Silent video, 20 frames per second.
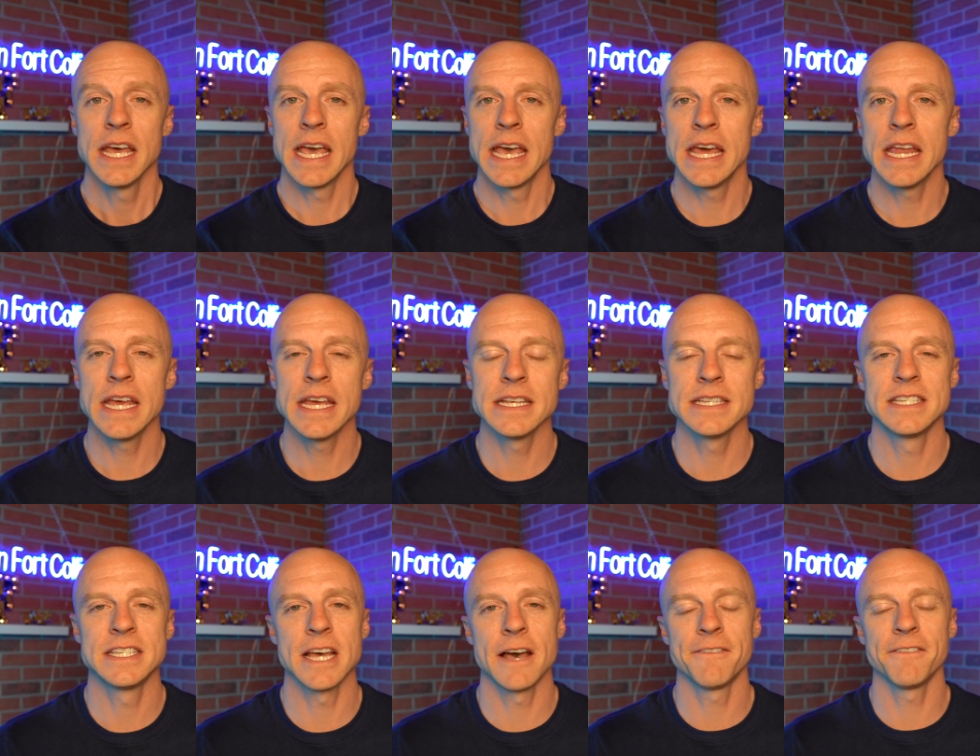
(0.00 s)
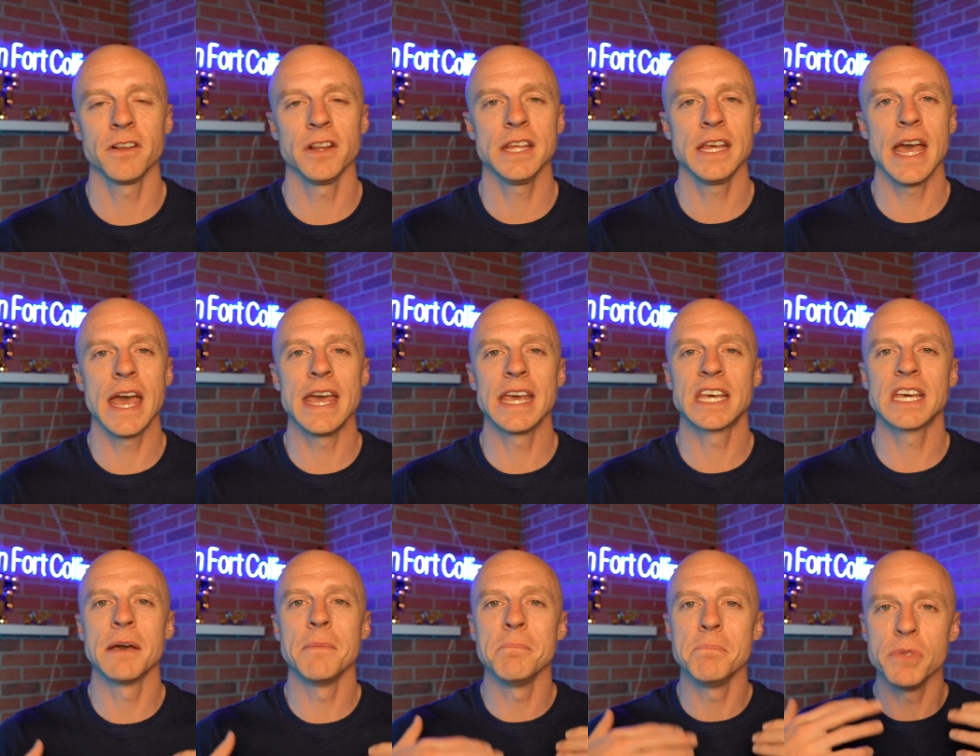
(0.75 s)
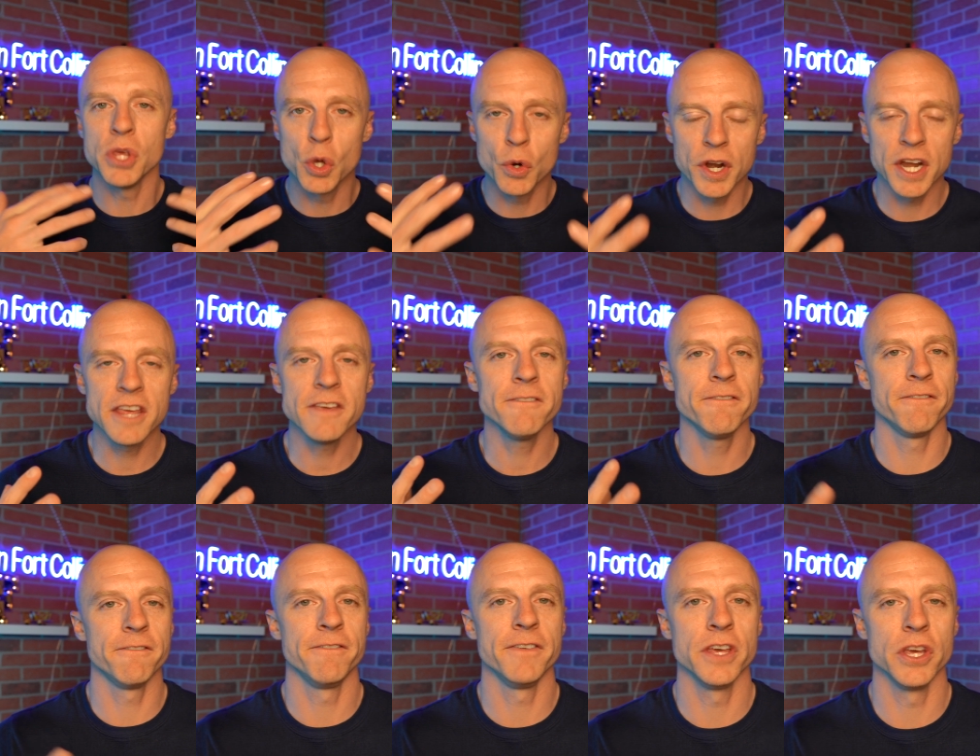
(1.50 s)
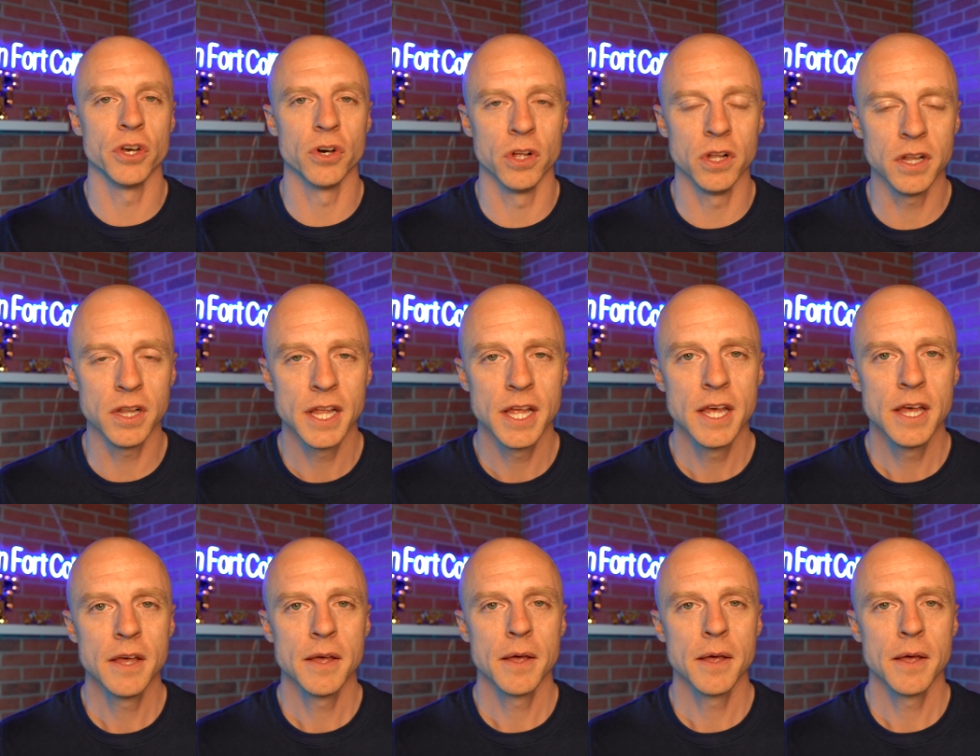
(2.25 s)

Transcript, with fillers: it is definitely a community feel.